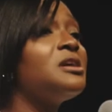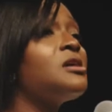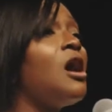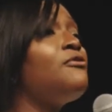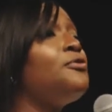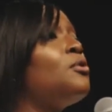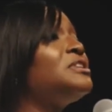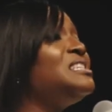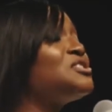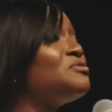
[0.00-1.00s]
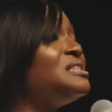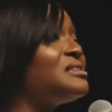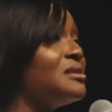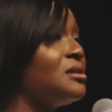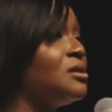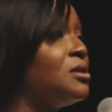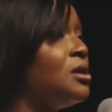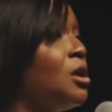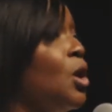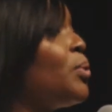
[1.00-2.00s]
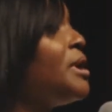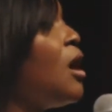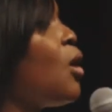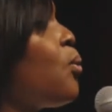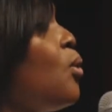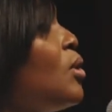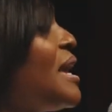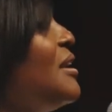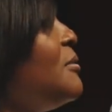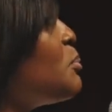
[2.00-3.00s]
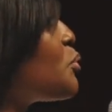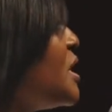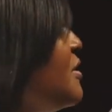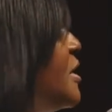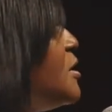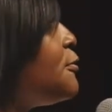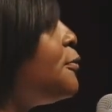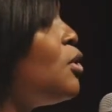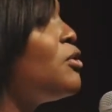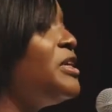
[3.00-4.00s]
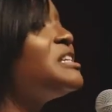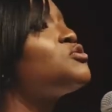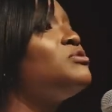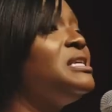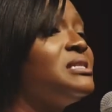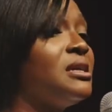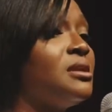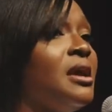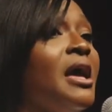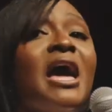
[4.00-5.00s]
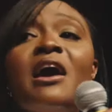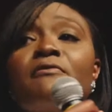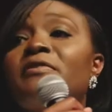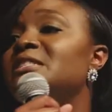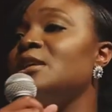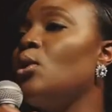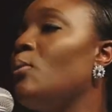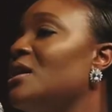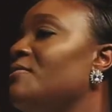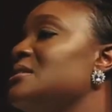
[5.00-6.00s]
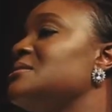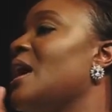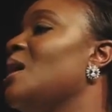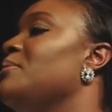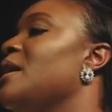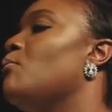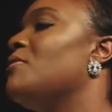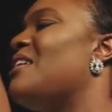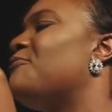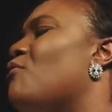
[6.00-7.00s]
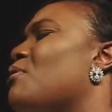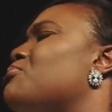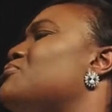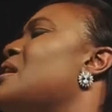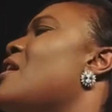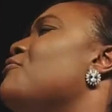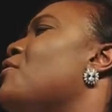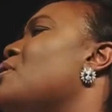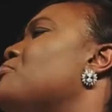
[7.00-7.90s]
us are for this reason. We are walking, breathing for this reason. Every single one of us came here for a